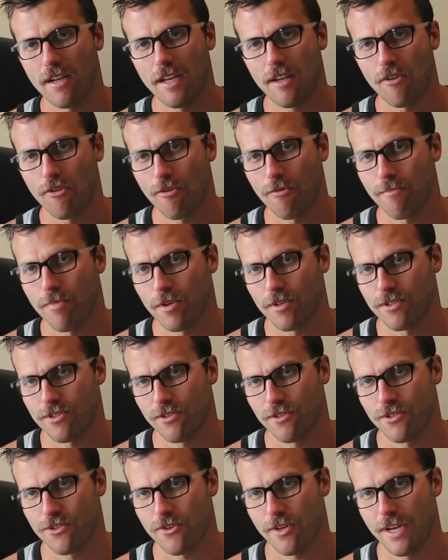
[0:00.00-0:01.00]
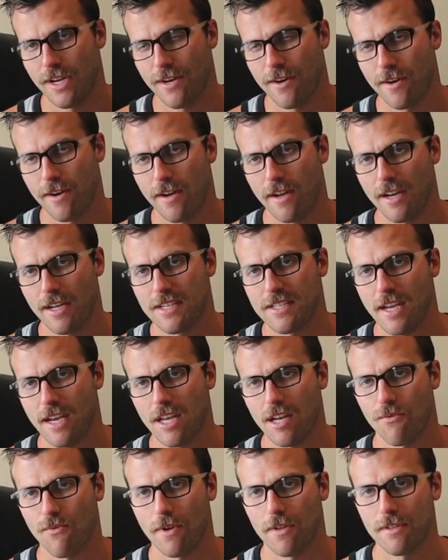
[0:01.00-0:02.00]
in-home personal trainer and
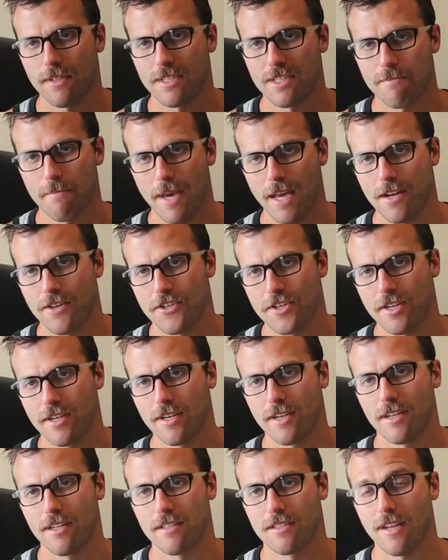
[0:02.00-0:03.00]
executive wellness manager.